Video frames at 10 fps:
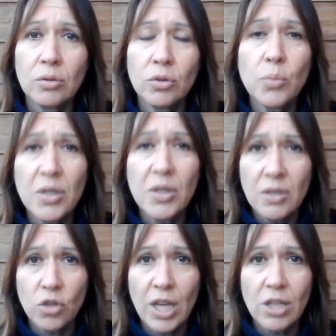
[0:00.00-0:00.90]
do business
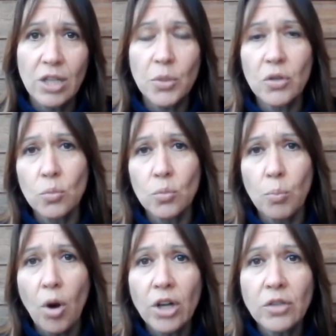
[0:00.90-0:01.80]
change, because
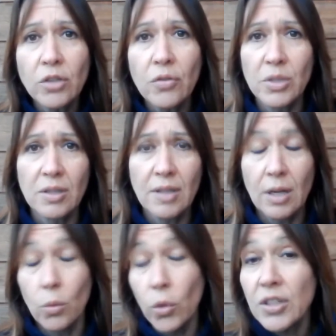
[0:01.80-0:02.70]
part of the business that I
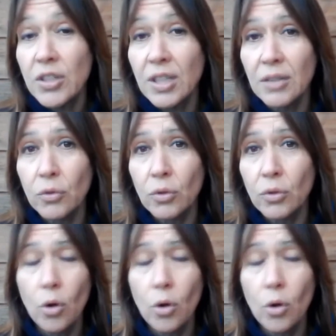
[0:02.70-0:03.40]
worked in for